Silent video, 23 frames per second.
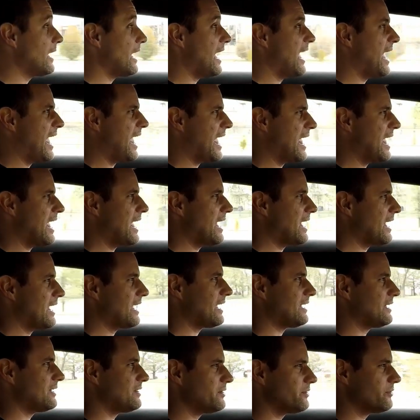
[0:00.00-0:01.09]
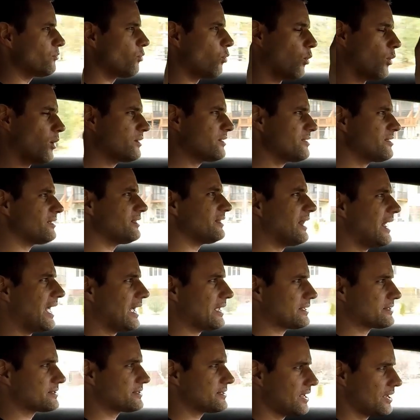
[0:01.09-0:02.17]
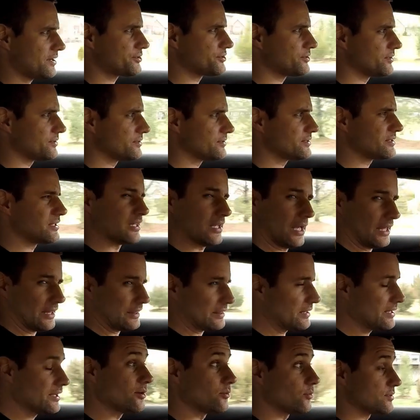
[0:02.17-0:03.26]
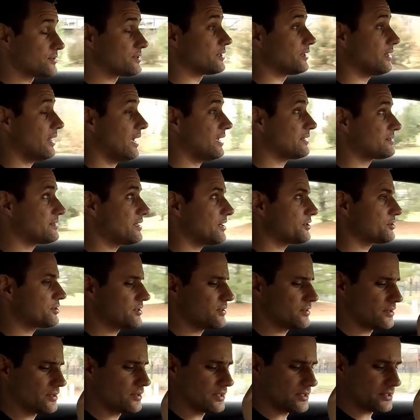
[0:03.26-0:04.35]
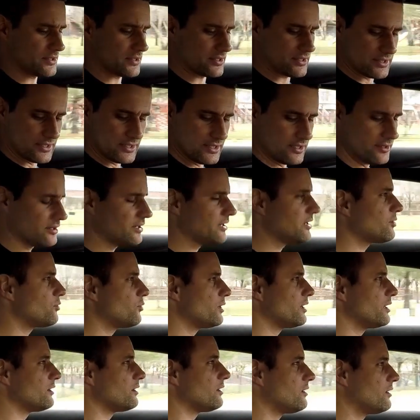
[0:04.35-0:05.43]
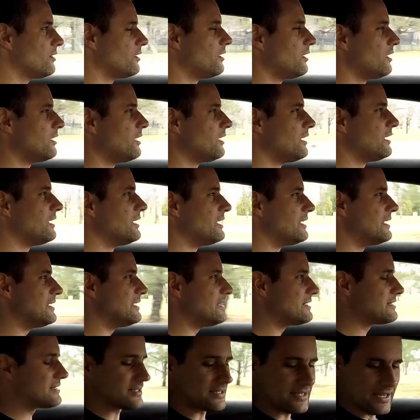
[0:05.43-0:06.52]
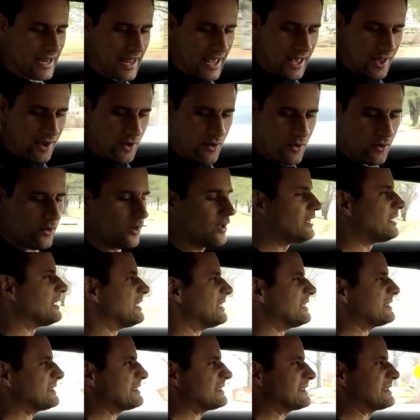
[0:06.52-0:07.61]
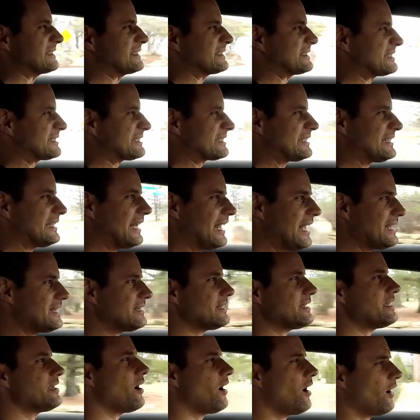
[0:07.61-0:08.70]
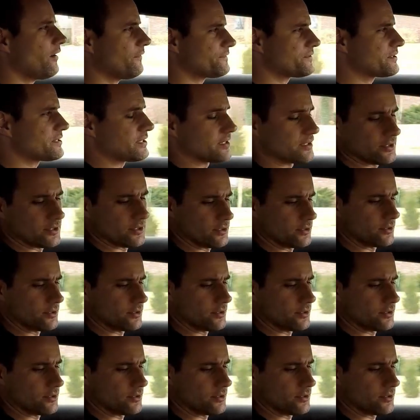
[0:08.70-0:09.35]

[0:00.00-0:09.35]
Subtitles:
And one of the last sessions, I think it was the last session, the steering wheel is now slightly off center.